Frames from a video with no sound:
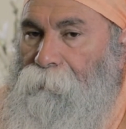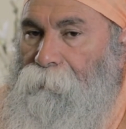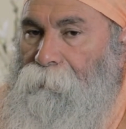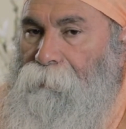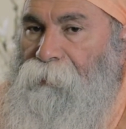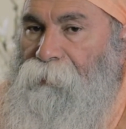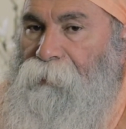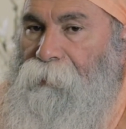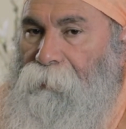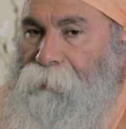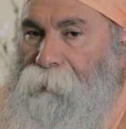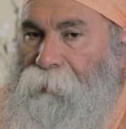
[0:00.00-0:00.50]

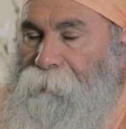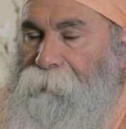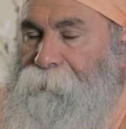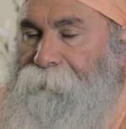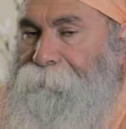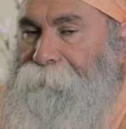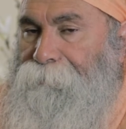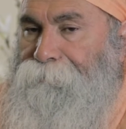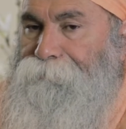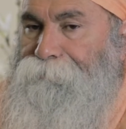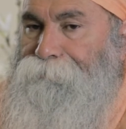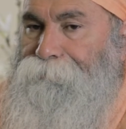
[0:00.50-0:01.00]

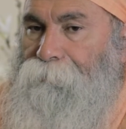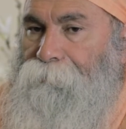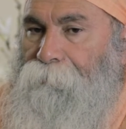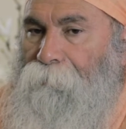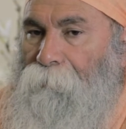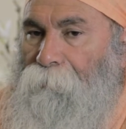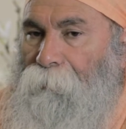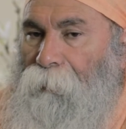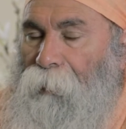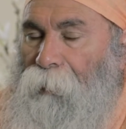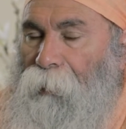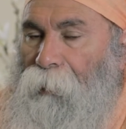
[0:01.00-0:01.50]
retreat,
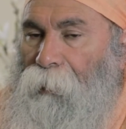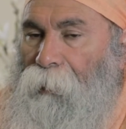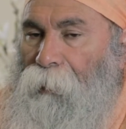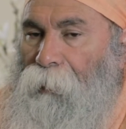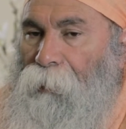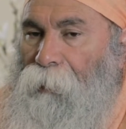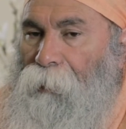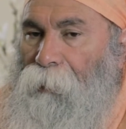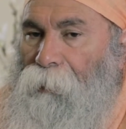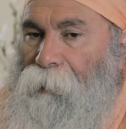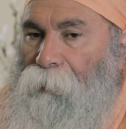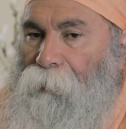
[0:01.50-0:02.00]

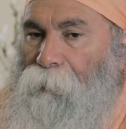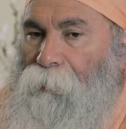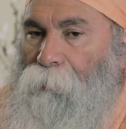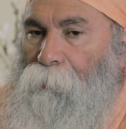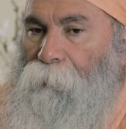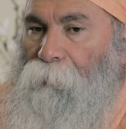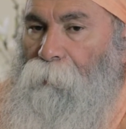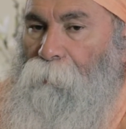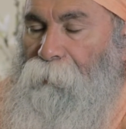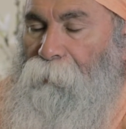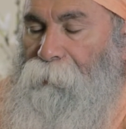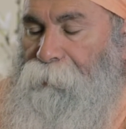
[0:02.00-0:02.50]

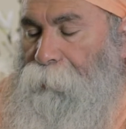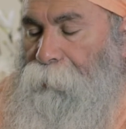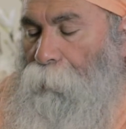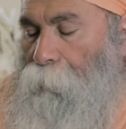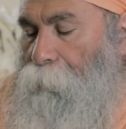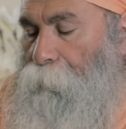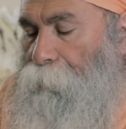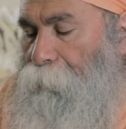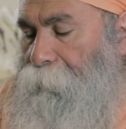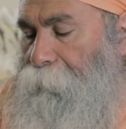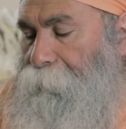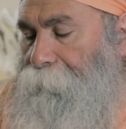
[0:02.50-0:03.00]
we will
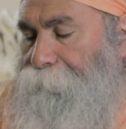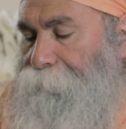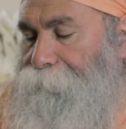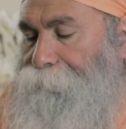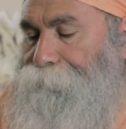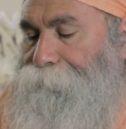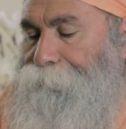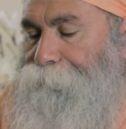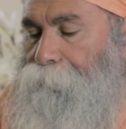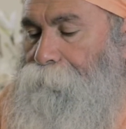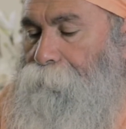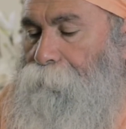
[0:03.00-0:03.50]
talk
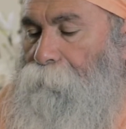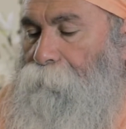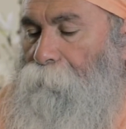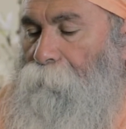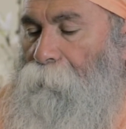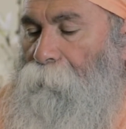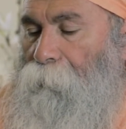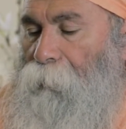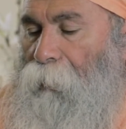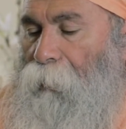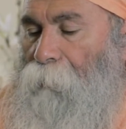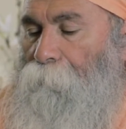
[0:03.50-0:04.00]

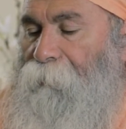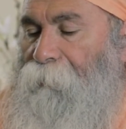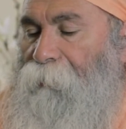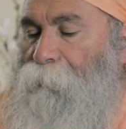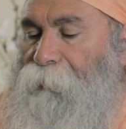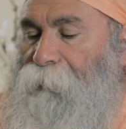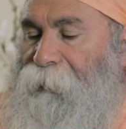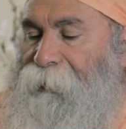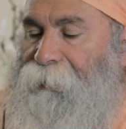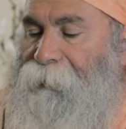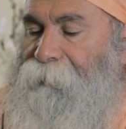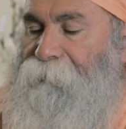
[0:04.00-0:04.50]

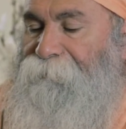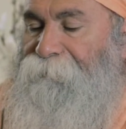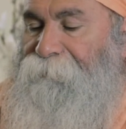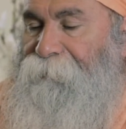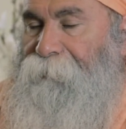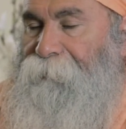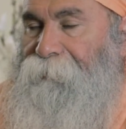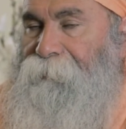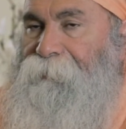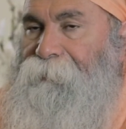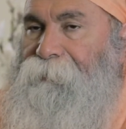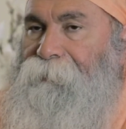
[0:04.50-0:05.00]
about another
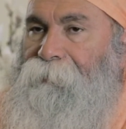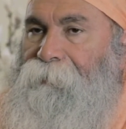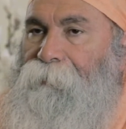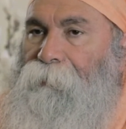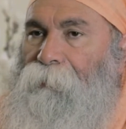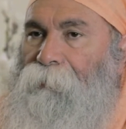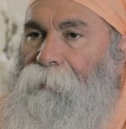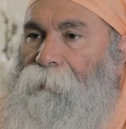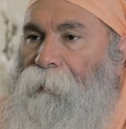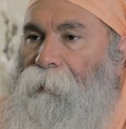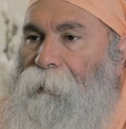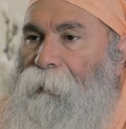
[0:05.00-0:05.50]
verse,
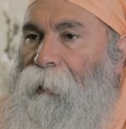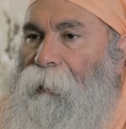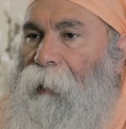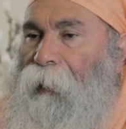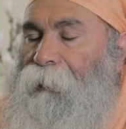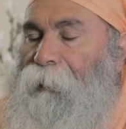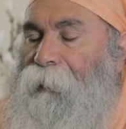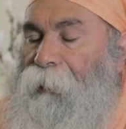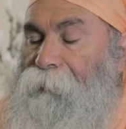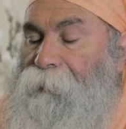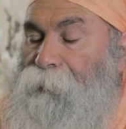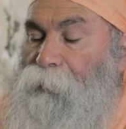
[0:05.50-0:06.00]

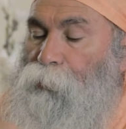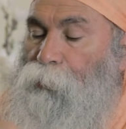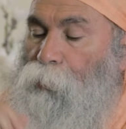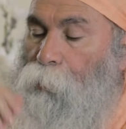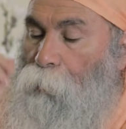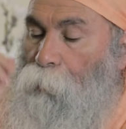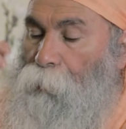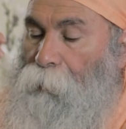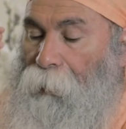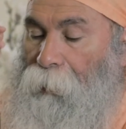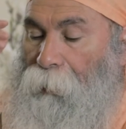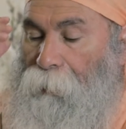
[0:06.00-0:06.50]
another
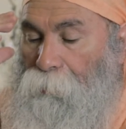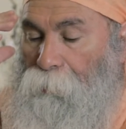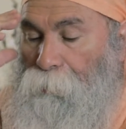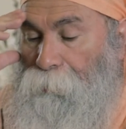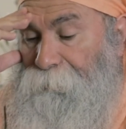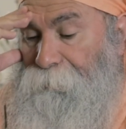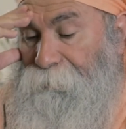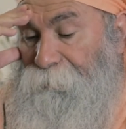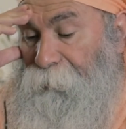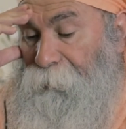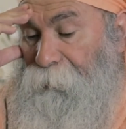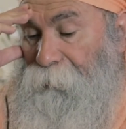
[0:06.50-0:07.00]
shloka
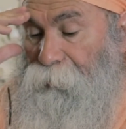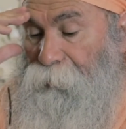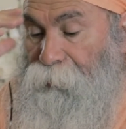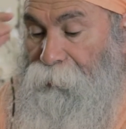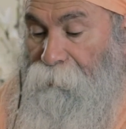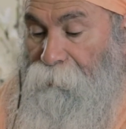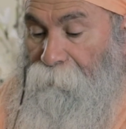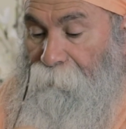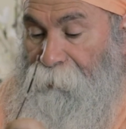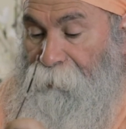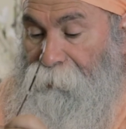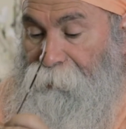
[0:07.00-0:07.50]
of the
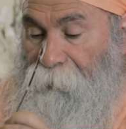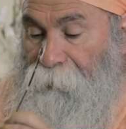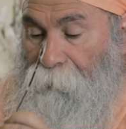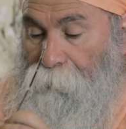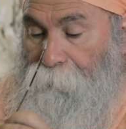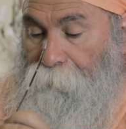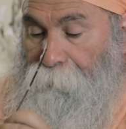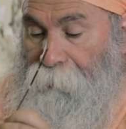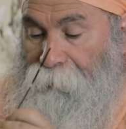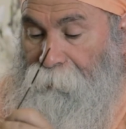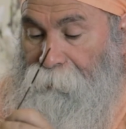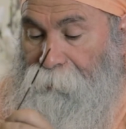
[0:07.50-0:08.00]
Ishavasya
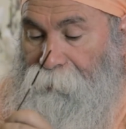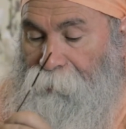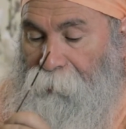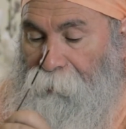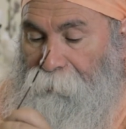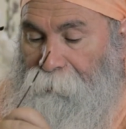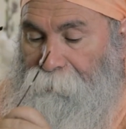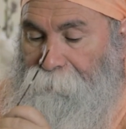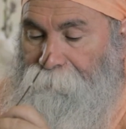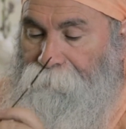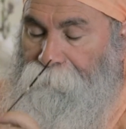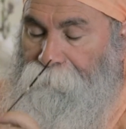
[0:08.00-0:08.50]
Upanishad,